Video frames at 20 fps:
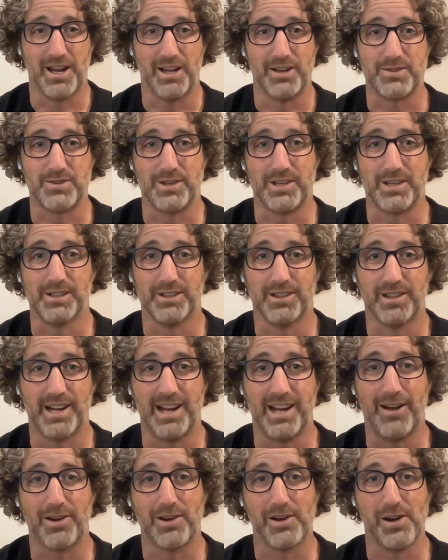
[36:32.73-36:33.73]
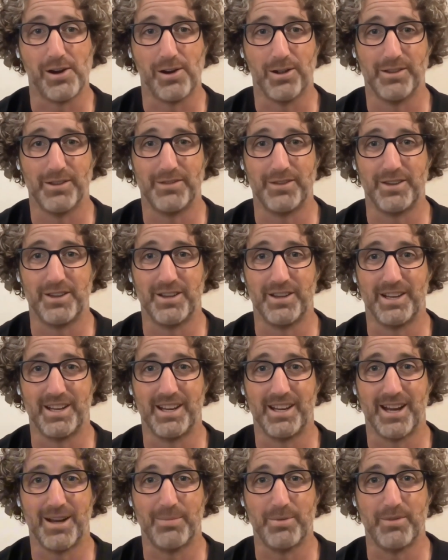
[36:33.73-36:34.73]
drink a lot of alcohol if you're going to
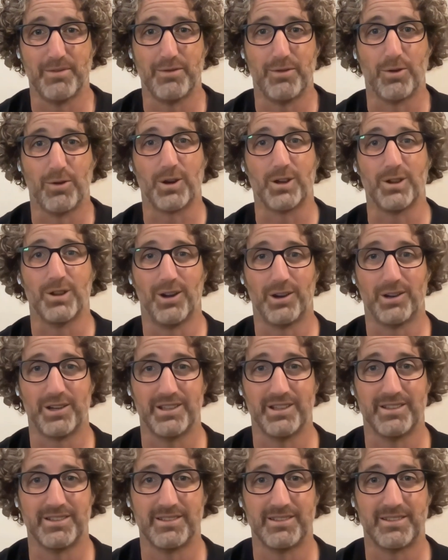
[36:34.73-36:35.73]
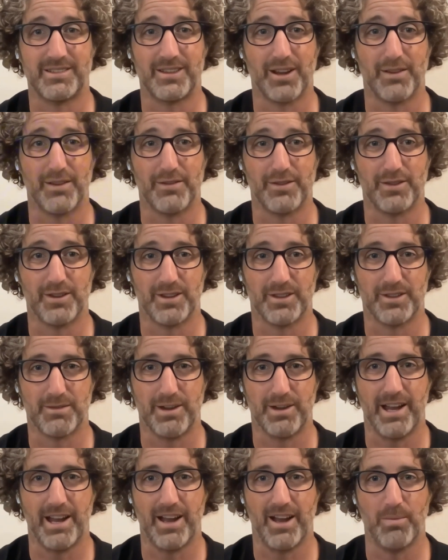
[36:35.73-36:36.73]
get up at 4 o'clock and go for a
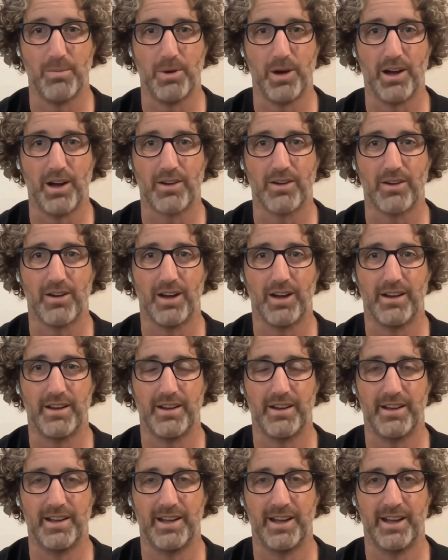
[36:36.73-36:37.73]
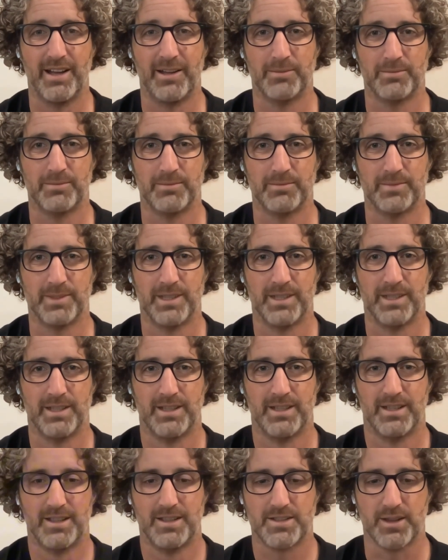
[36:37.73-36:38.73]
3 hour bike ride.
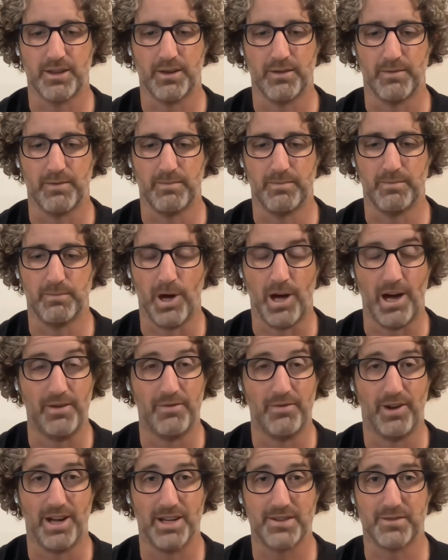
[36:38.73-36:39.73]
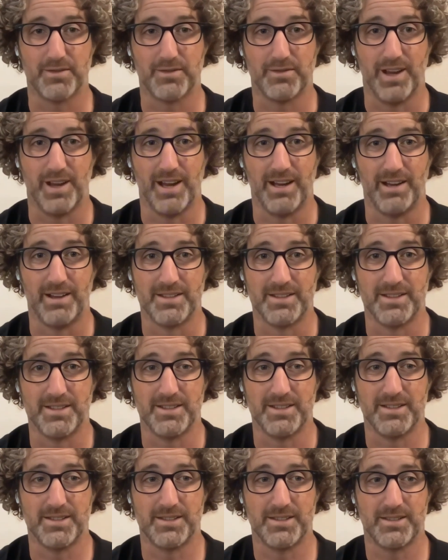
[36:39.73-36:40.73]
So my advice for founders
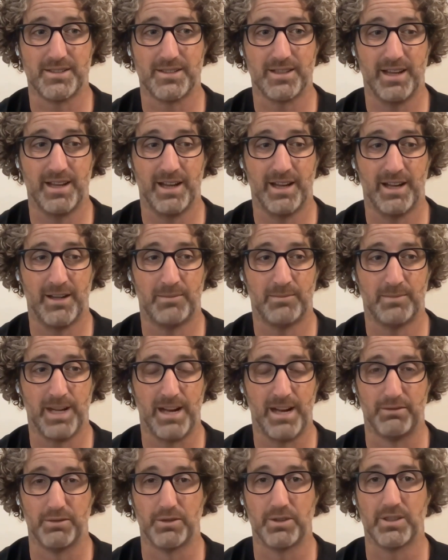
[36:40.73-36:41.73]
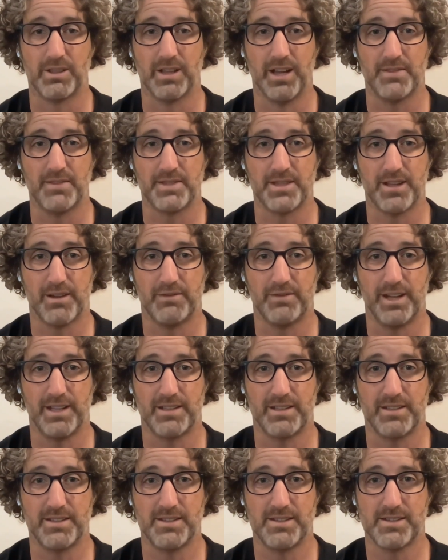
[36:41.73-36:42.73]
is have a look at lifestyle
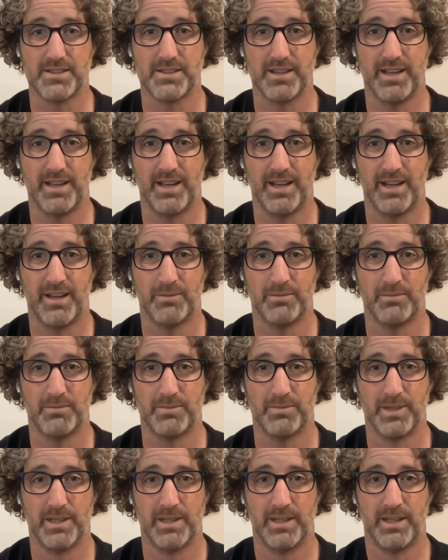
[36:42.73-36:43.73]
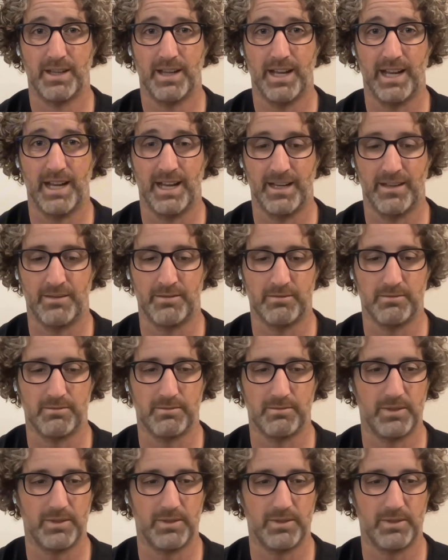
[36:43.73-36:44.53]
factors and,